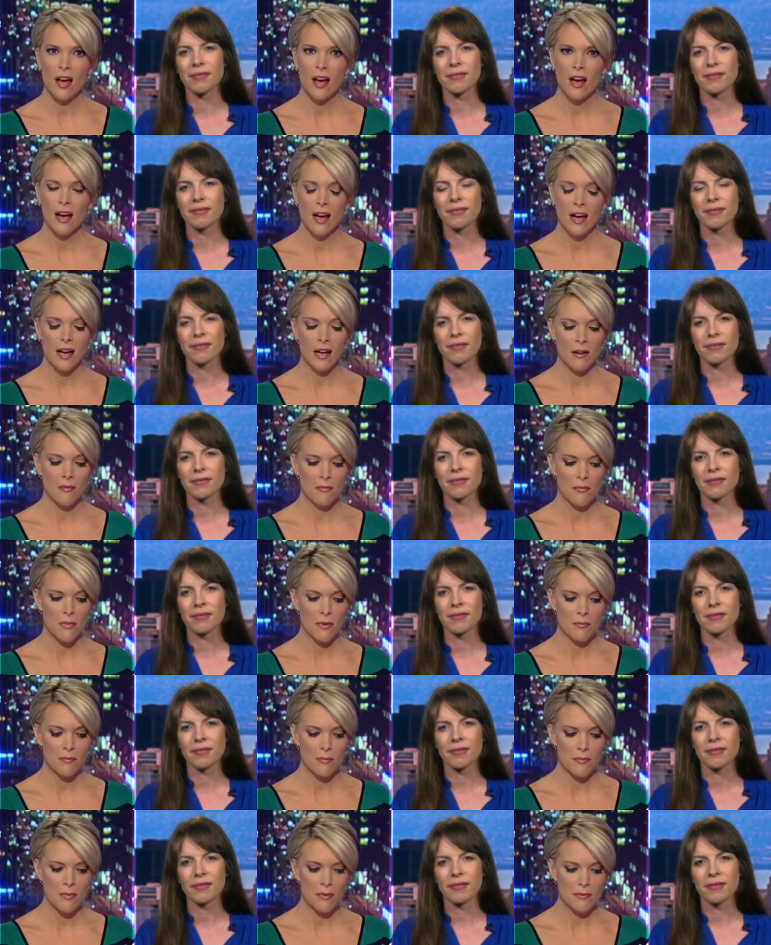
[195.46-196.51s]
Speaker 1: uh,
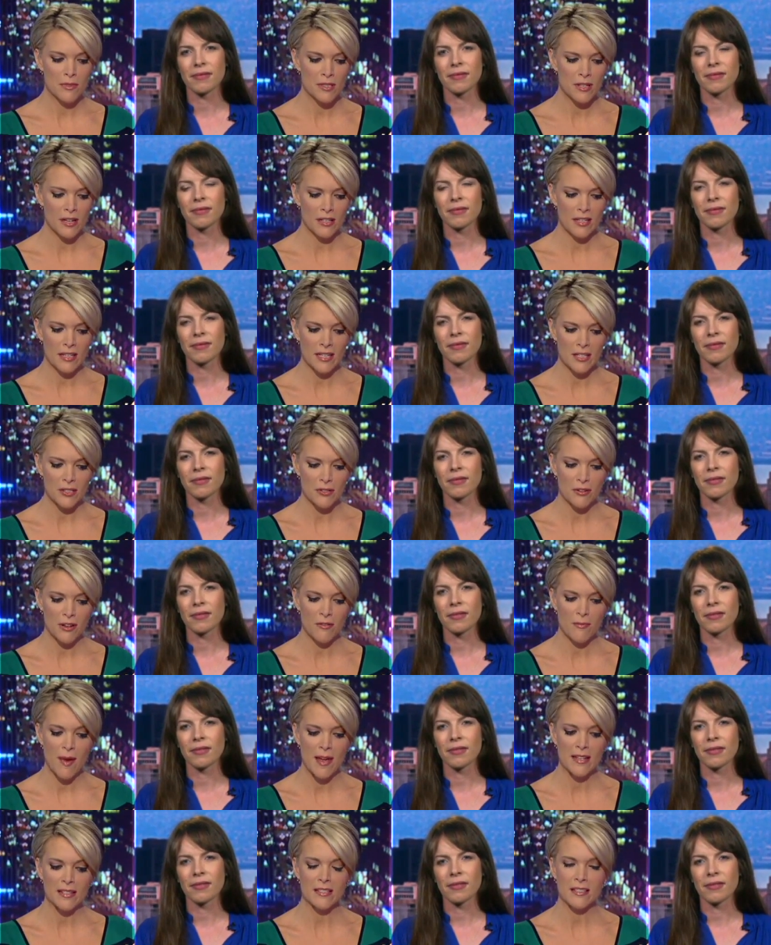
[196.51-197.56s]
studied the history of
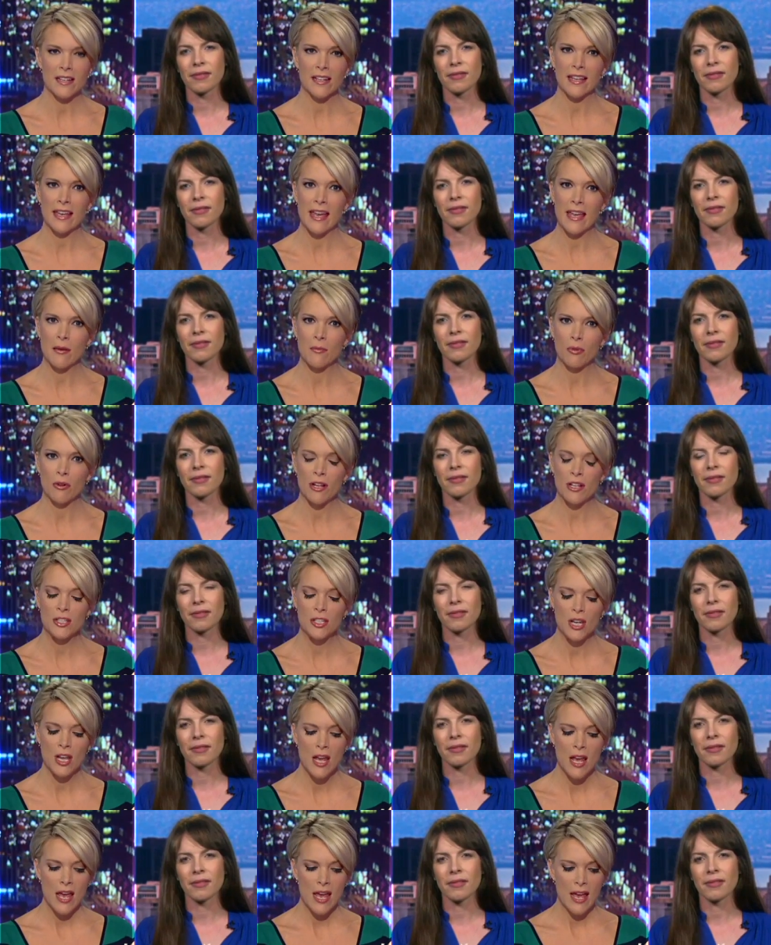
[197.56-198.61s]
medicine at
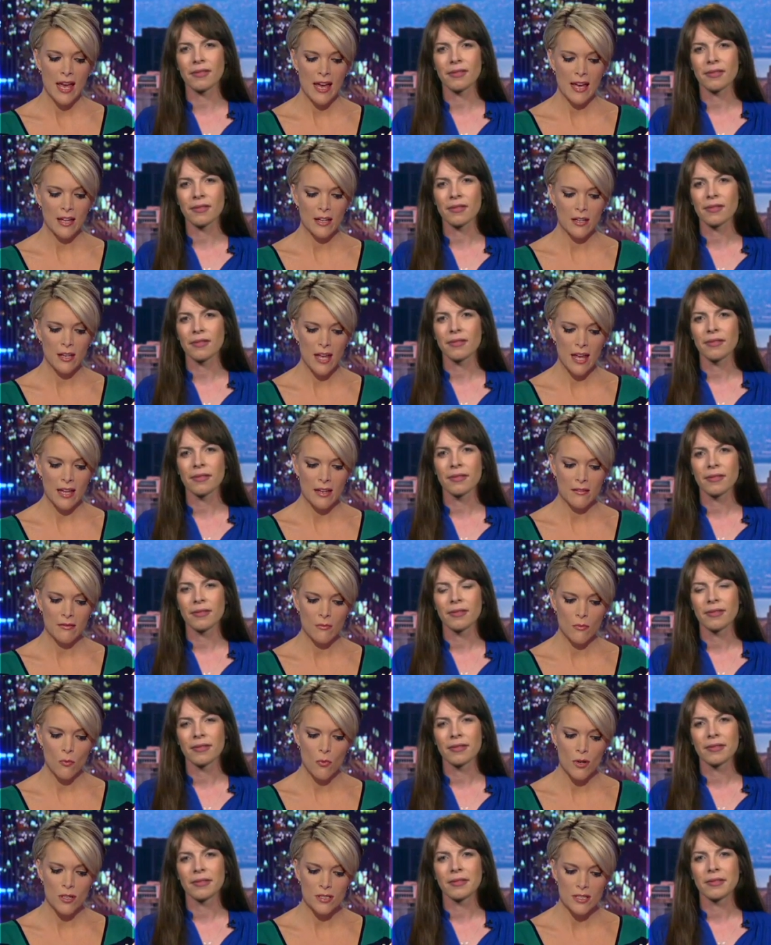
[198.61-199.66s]
Cambridge, and, and
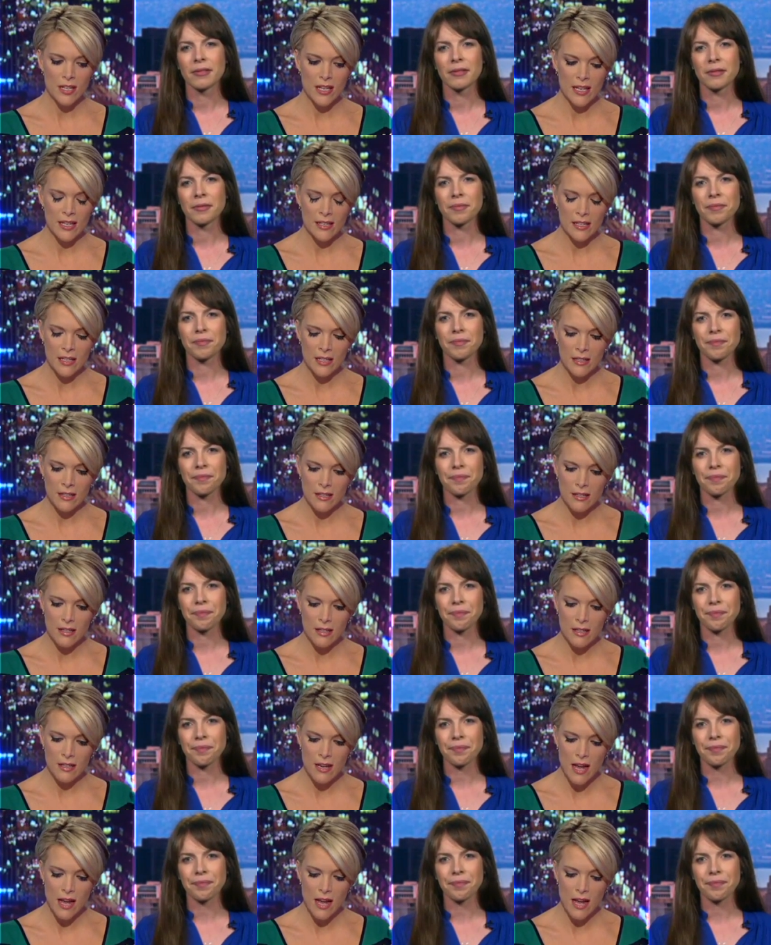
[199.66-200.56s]
was in a